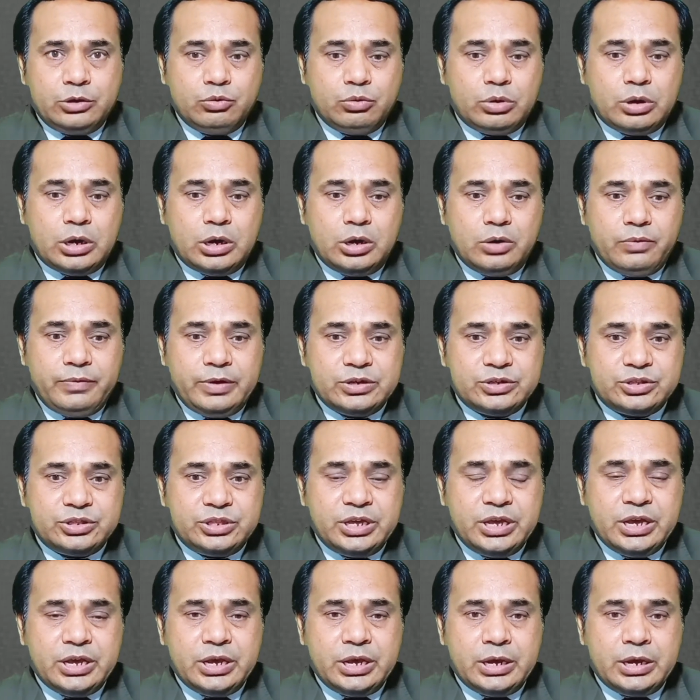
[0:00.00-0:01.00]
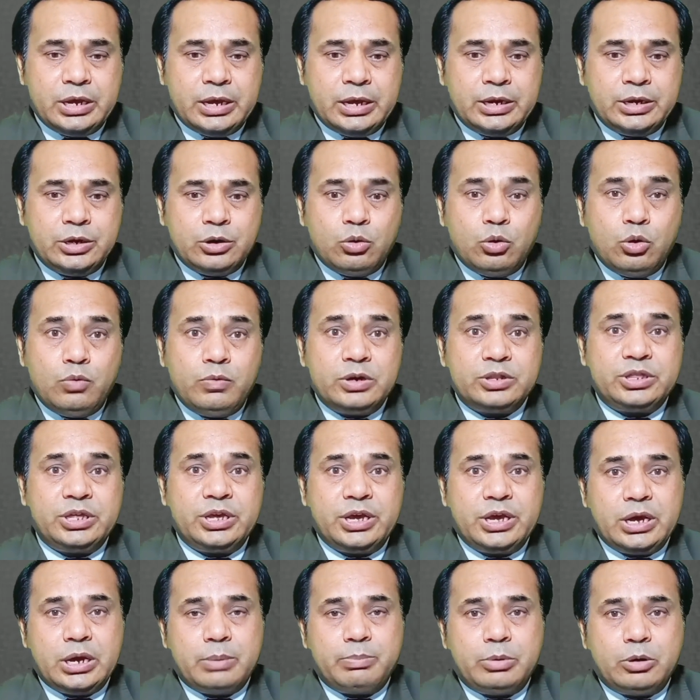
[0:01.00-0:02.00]
you're always thinking and
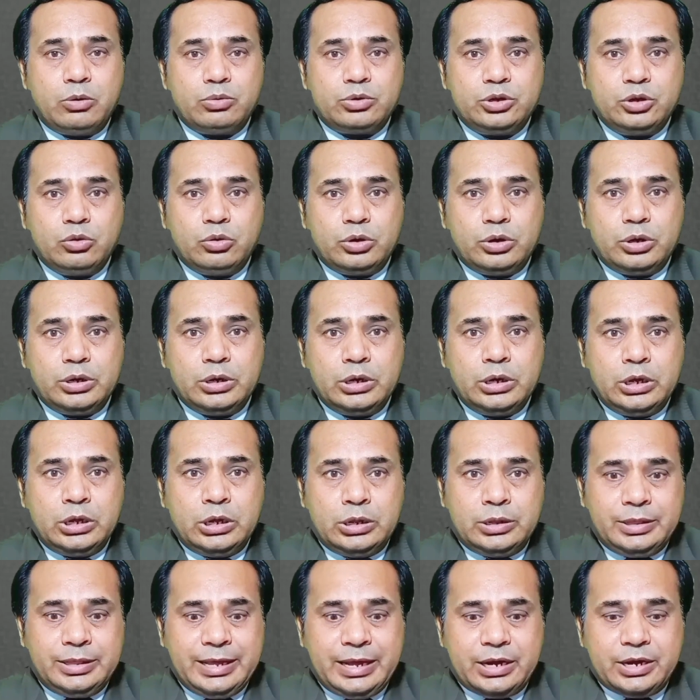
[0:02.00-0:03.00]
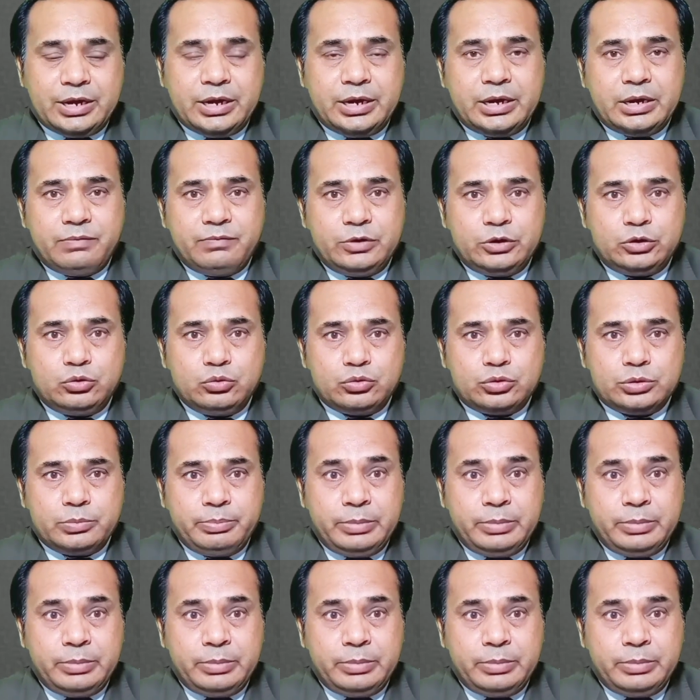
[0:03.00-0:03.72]
overthinking about your that kind of issues.